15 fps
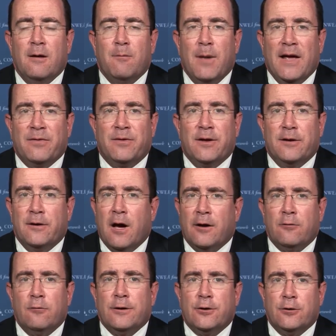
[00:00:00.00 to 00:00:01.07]
meant that
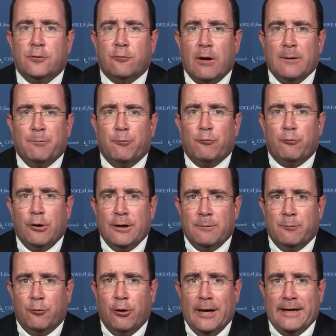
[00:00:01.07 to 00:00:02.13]
not only could Great
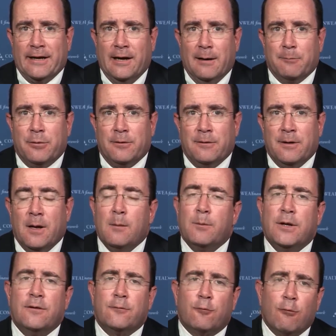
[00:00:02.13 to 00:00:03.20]
Britain break up,
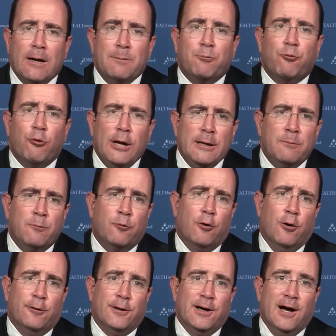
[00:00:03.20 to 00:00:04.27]
but if Great Britain
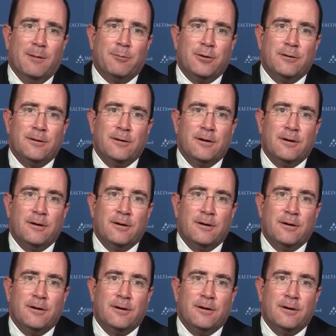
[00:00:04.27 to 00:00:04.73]
broke up,